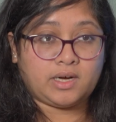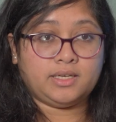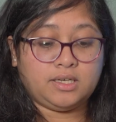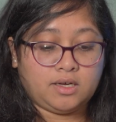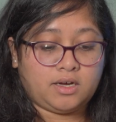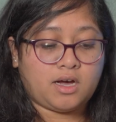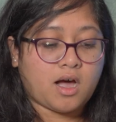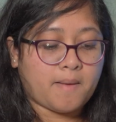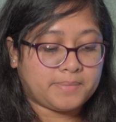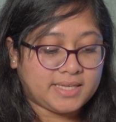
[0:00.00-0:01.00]
one,
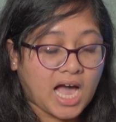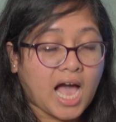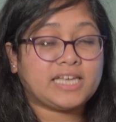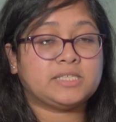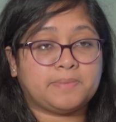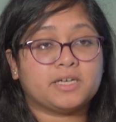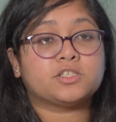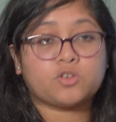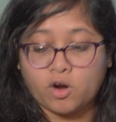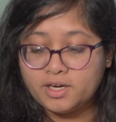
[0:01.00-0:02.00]
the ice plus
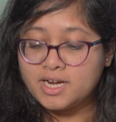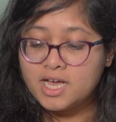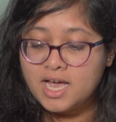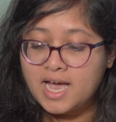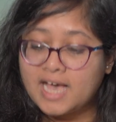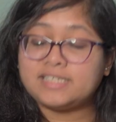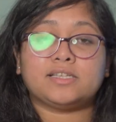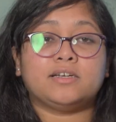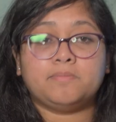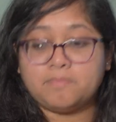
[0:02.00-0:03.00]
salt, has
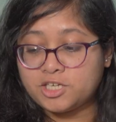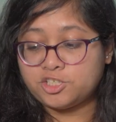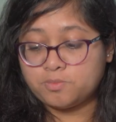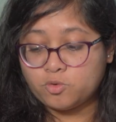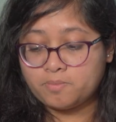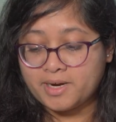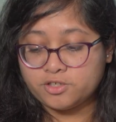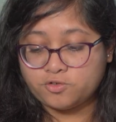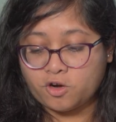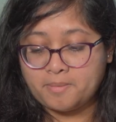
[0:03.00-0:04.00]
done a much more
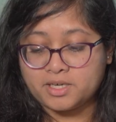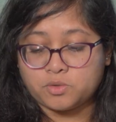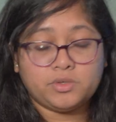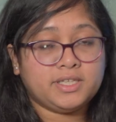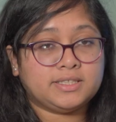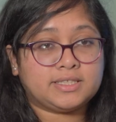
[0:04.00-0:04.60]
better job at cooling